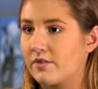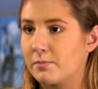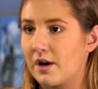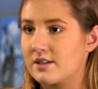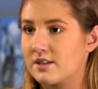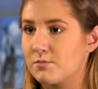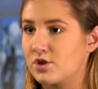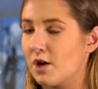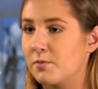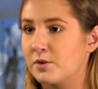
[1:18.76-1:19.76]
having a part-time
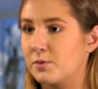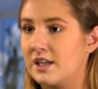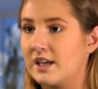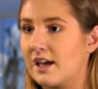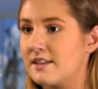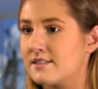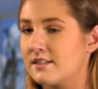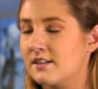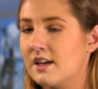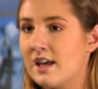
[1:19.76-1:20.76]
job on the weekends.
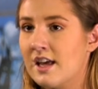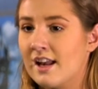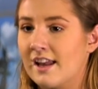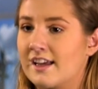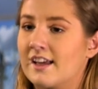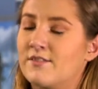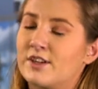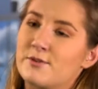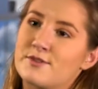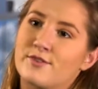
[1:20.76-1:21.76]
And like,
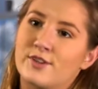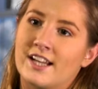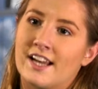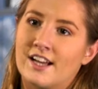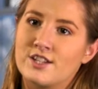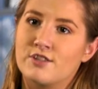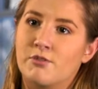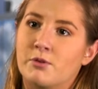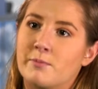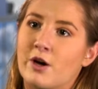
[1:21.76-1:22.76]
even it was funny last year
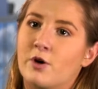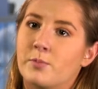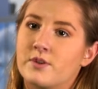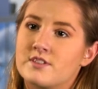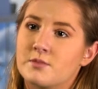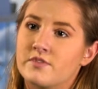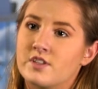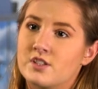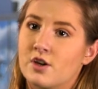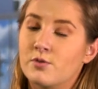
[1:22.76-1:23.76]
when we met up with some of
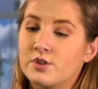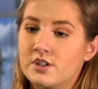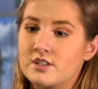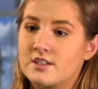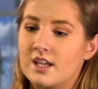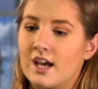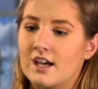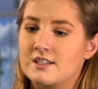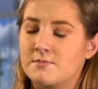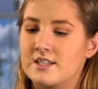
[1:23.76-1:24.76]
the donors, they
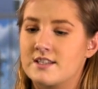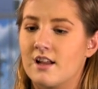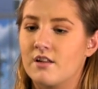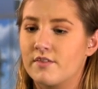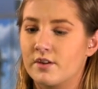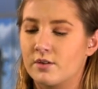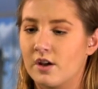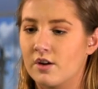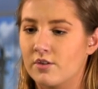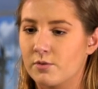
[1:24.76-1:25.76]
asked myself and
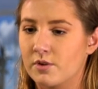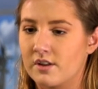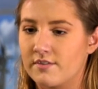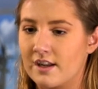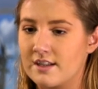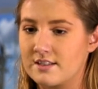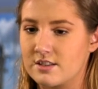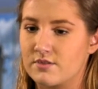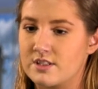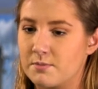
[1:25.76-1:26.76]
another one of the fellas
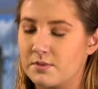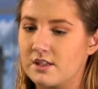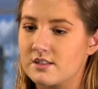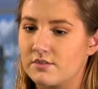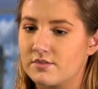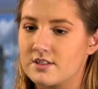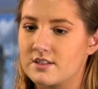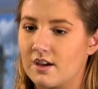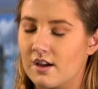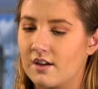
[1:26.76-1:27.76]
that's the recipient of
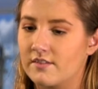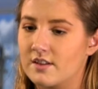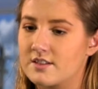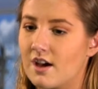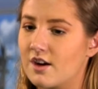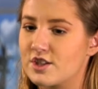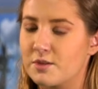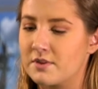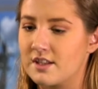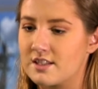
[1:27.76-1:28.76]
the
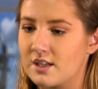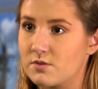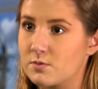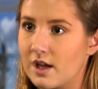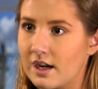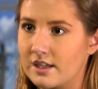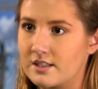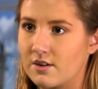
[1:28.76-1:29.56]
scholarship, and they said to us, well, are you